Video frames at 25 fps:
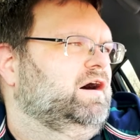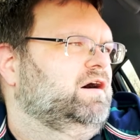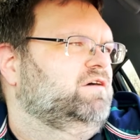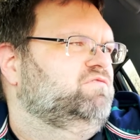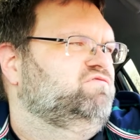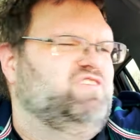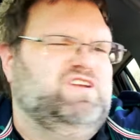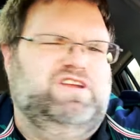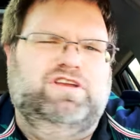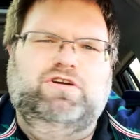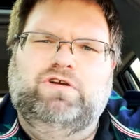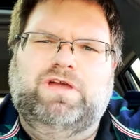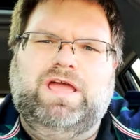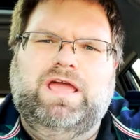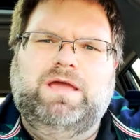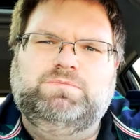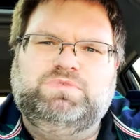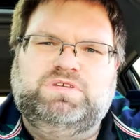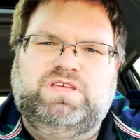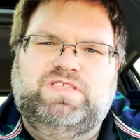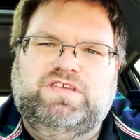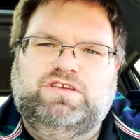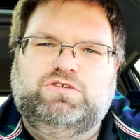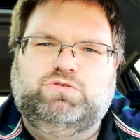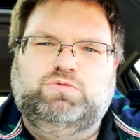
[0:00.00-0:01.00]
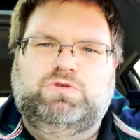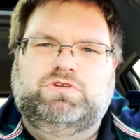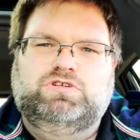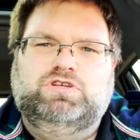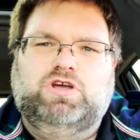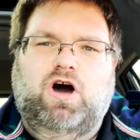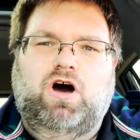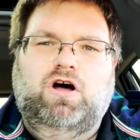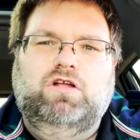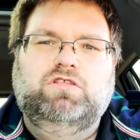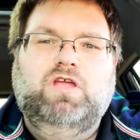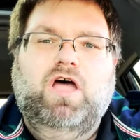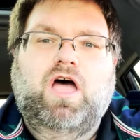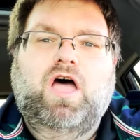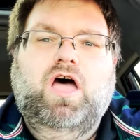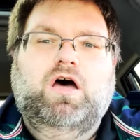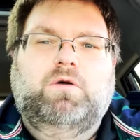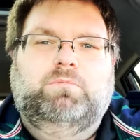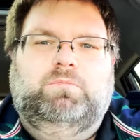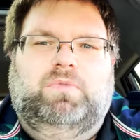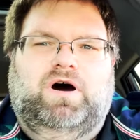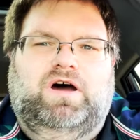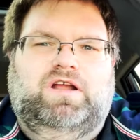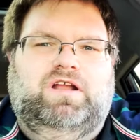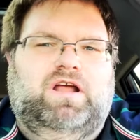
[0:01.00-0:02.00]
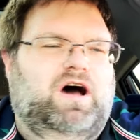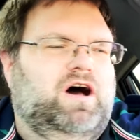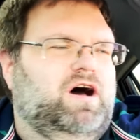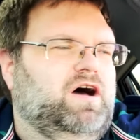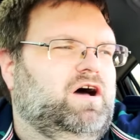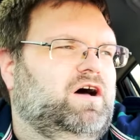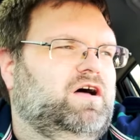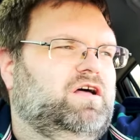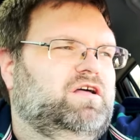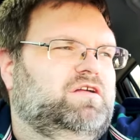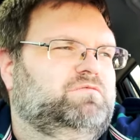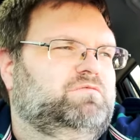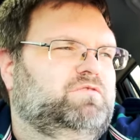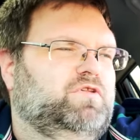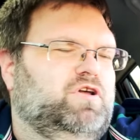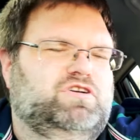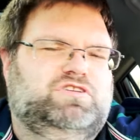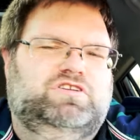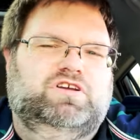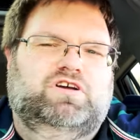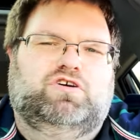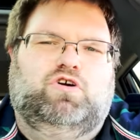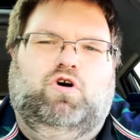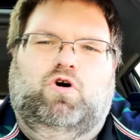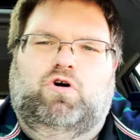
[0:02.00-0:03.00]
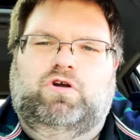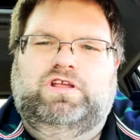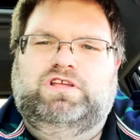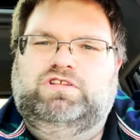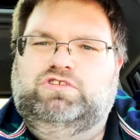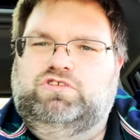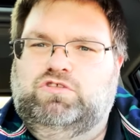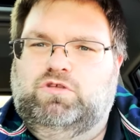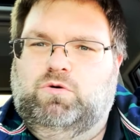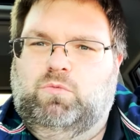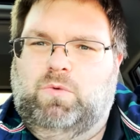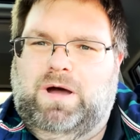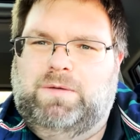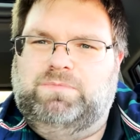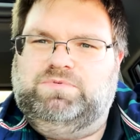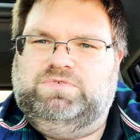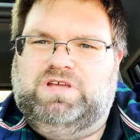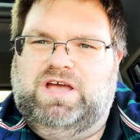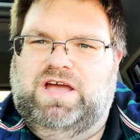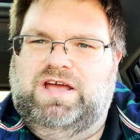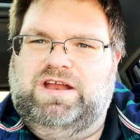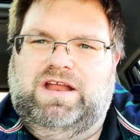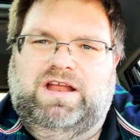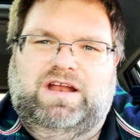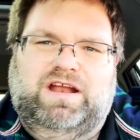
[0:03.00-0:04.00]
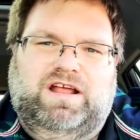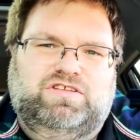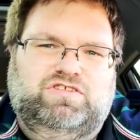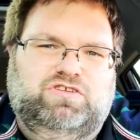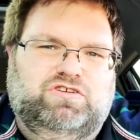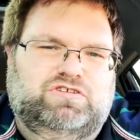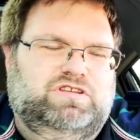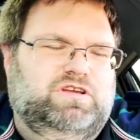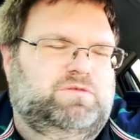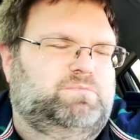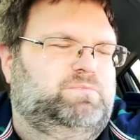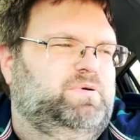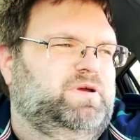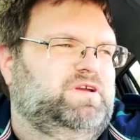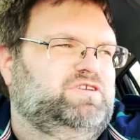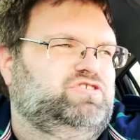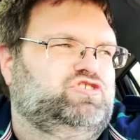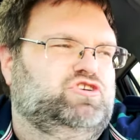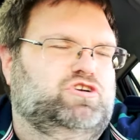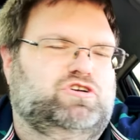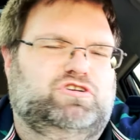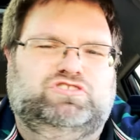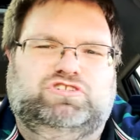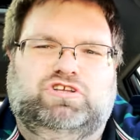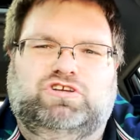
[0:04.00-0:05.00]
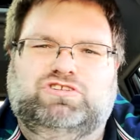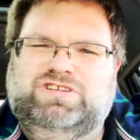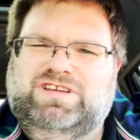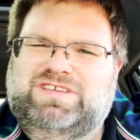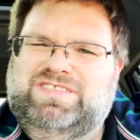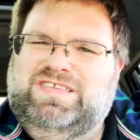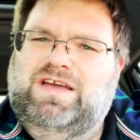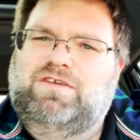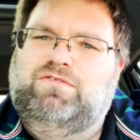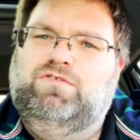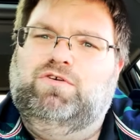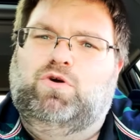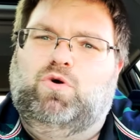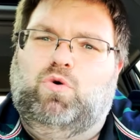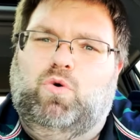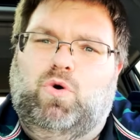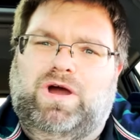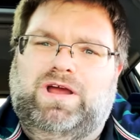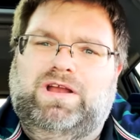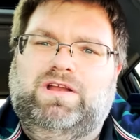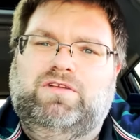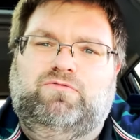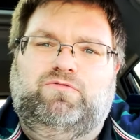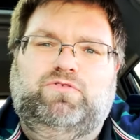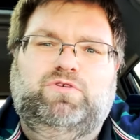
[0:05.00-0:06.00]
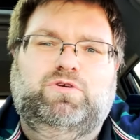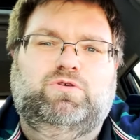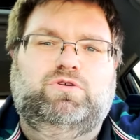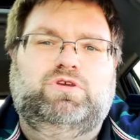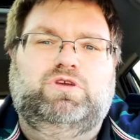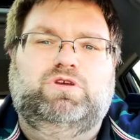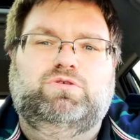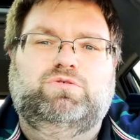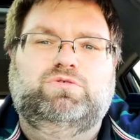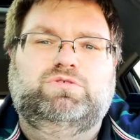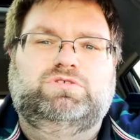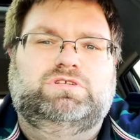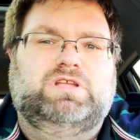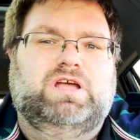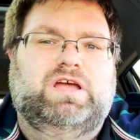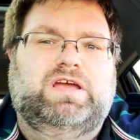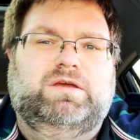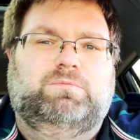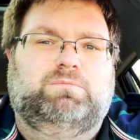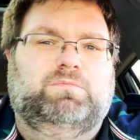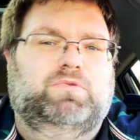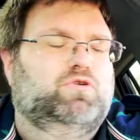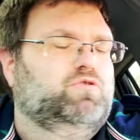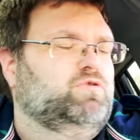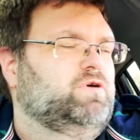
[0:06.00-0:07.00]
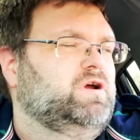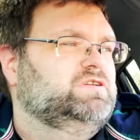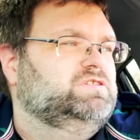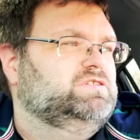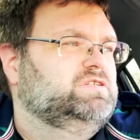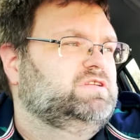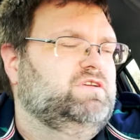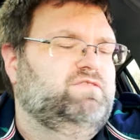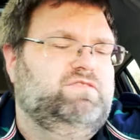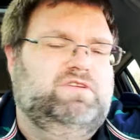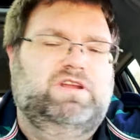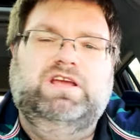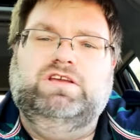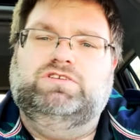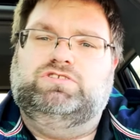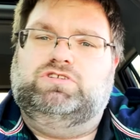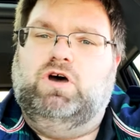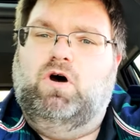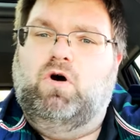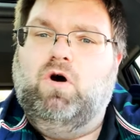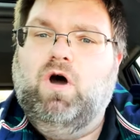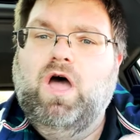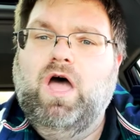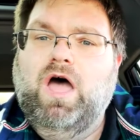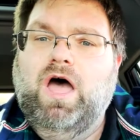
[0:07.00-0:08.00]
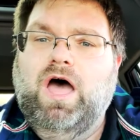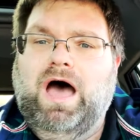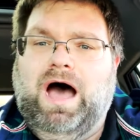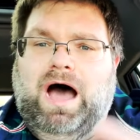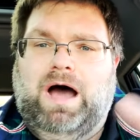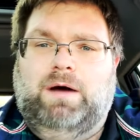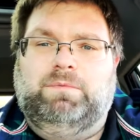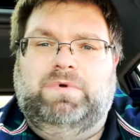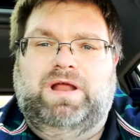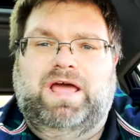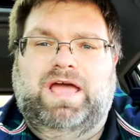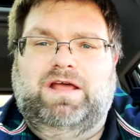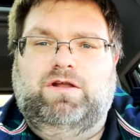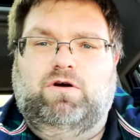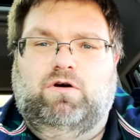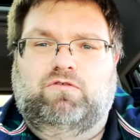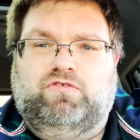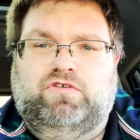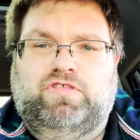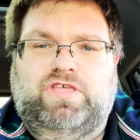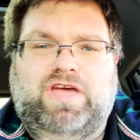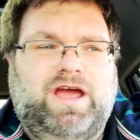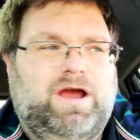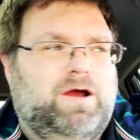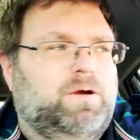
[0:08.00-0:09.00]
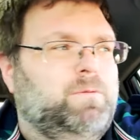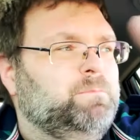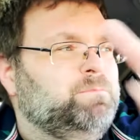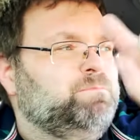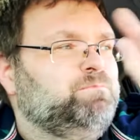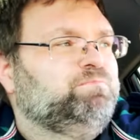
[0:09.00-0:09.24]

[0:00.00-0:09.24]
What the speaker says: Video Games, I think is what it's called. But look, according to the website, and I've looked at pictures, it looks like they have quite a few used, like, Blu-rays and DVDs. So I'm going to head over there.